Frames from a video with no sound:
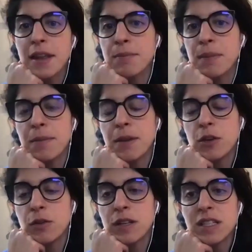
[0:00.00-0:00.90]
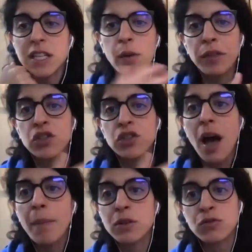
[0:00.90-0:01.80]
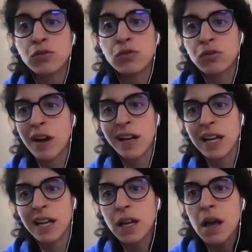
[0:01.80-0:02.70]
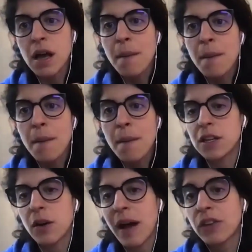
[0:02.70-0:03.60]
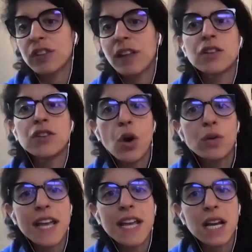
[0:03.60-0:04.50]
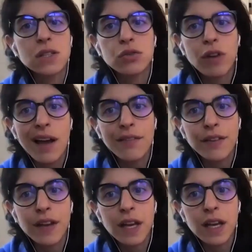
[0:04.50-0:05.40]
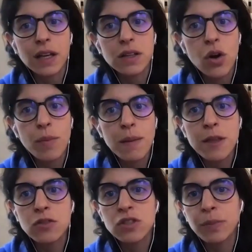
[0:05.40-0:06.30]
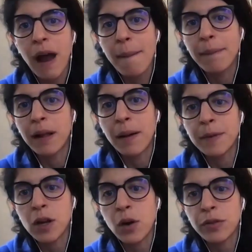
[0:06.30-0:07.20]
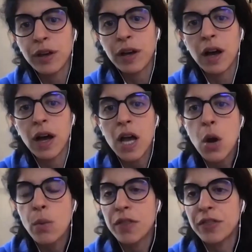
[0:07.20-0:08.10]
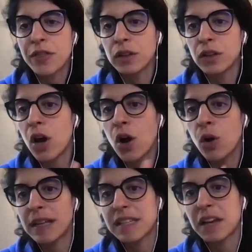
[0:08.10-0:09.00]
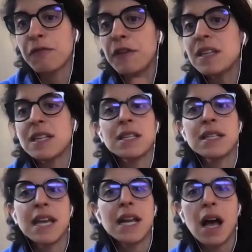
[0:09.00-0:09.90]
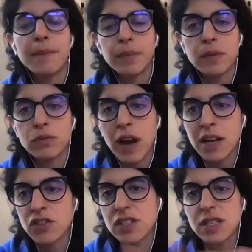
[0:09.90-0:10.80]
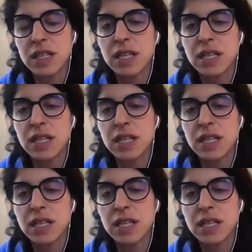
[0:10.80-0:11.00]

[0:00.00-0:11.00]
then maybe you can see, okay, well, the job is running, but, actually no data is arriving. So maybe there's a problem, with the load that's feeding data, right? Just as an